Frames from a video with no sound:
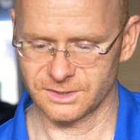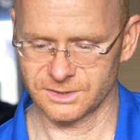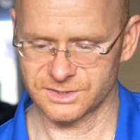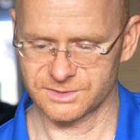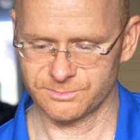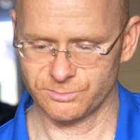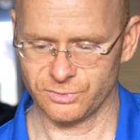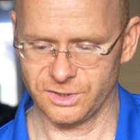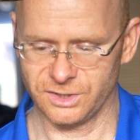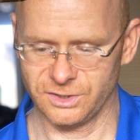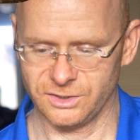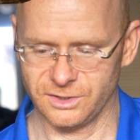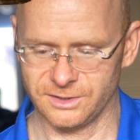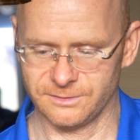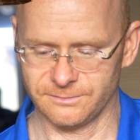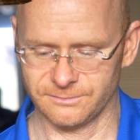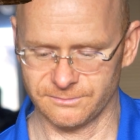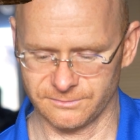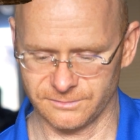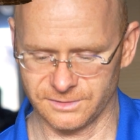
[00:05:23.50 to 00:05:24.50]
It's pretty
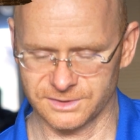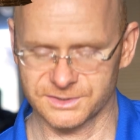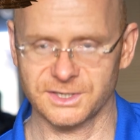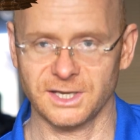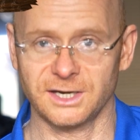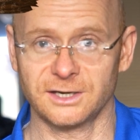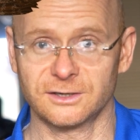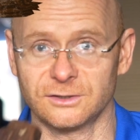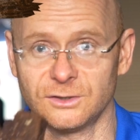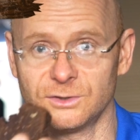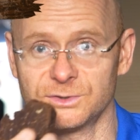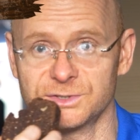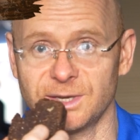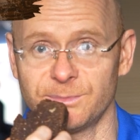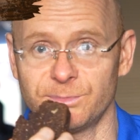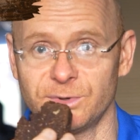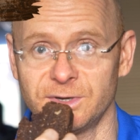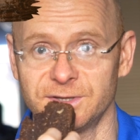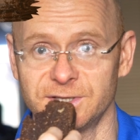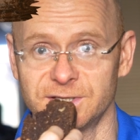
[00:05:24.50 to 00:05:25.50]
good. Let's get a close-up on